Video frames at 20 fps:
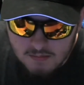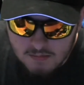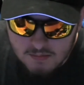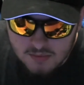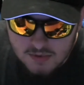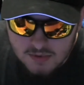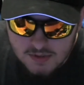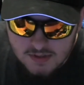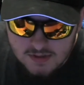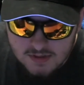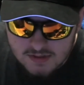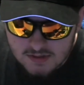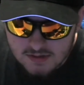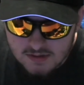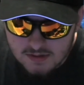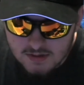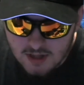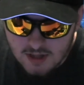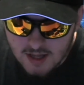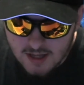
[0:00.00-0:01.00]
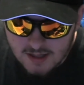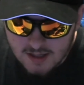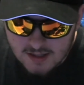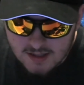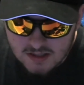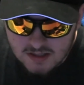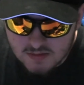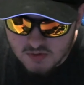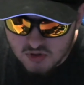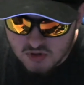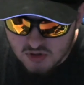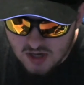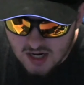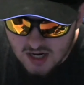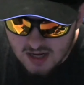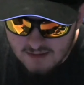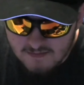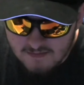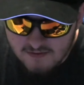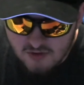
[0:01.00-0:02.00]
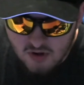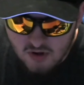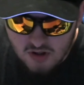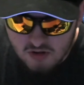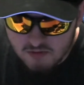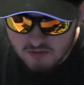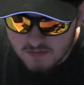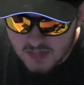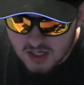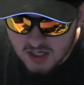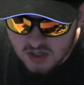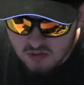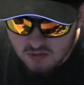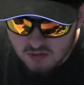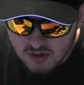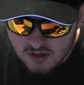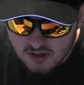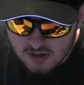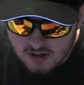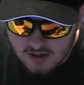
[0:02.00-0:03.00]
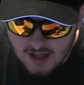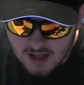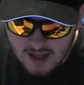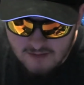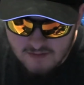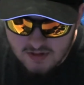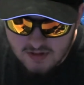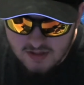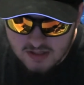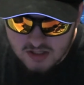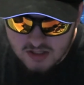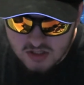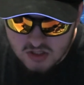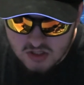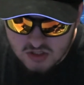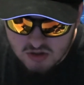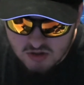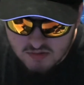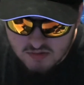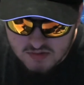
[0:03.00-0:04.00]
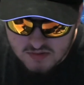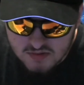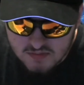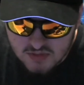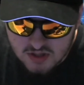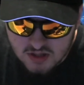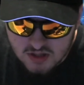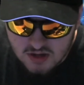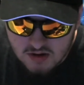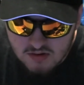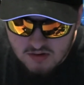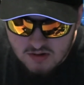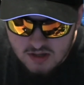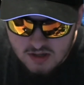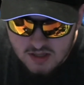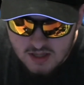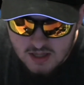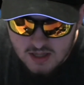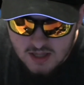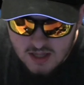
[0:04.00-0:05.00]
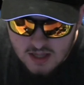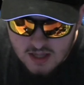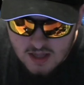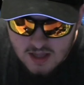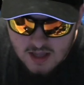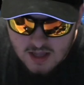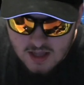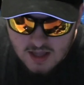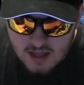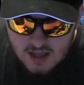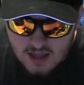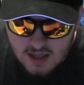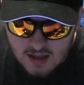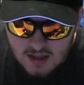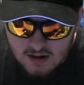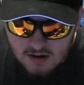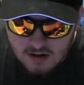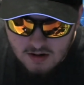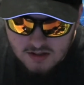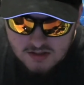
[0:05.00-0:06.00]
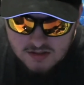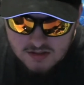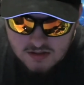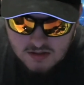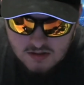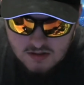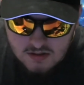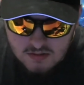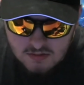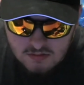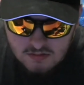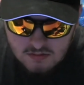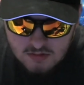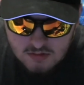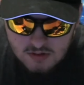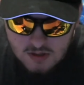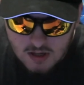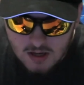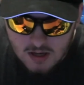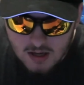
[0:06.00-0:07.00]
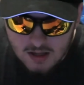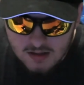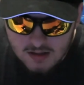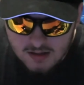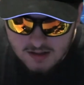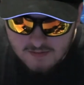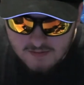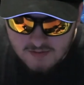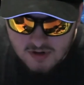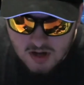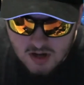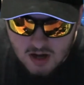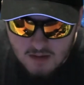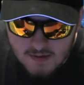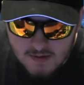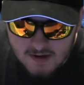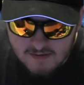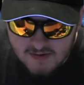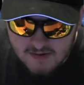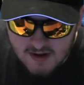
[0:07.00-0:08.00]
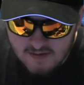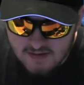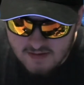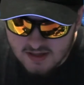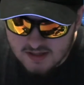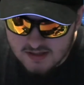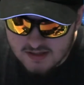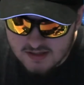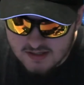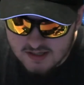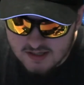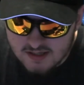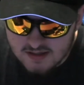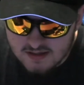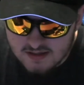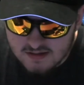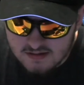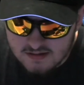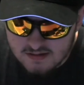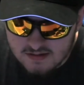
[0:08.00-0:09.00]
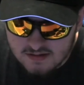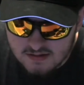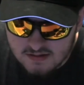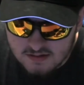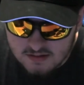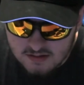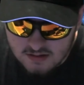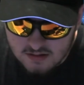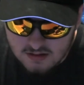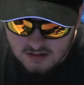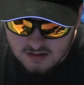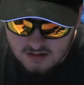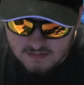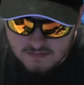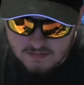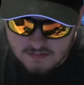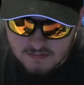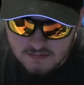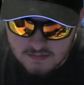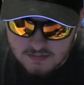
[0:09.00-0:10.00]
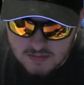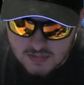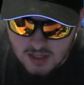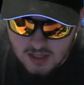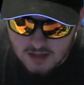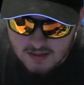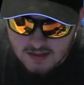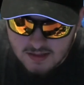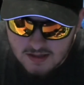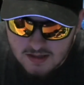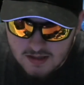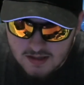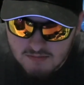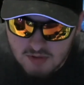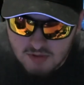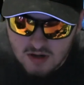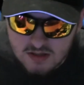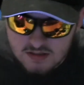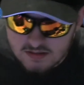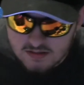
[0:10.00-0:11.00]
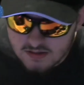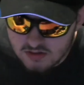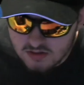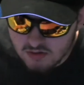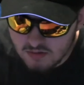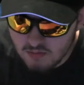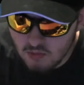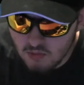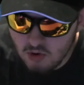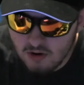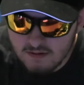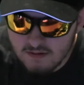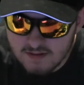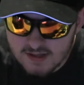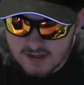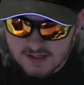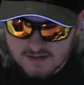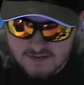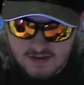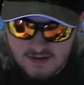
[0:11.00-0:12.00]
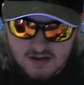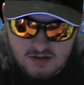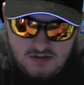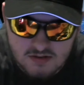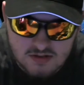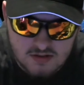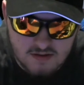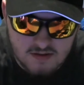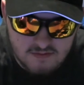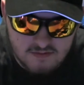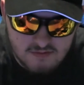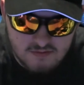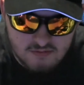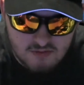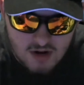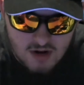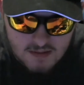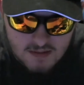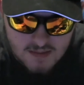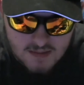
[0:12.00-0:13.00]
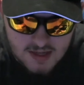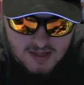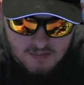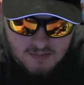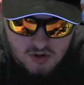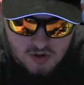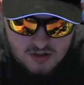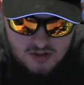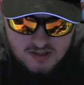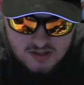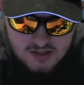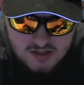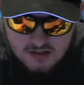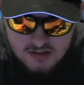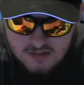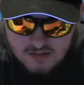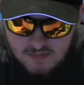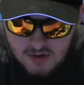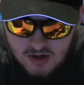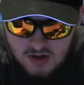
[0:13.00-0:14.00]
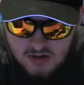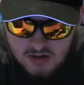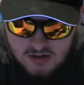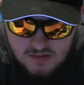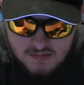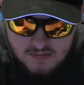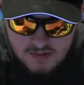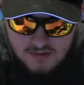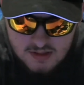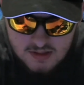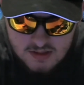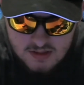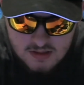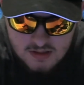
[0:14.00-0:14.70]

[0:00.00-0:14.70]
Please like and subscribe. Follow me on Twitter. I'll have it in the description below. And also leave a comment if you have any suggestions. I think of possibly doing more of these videos of recommending books that will inspire you to be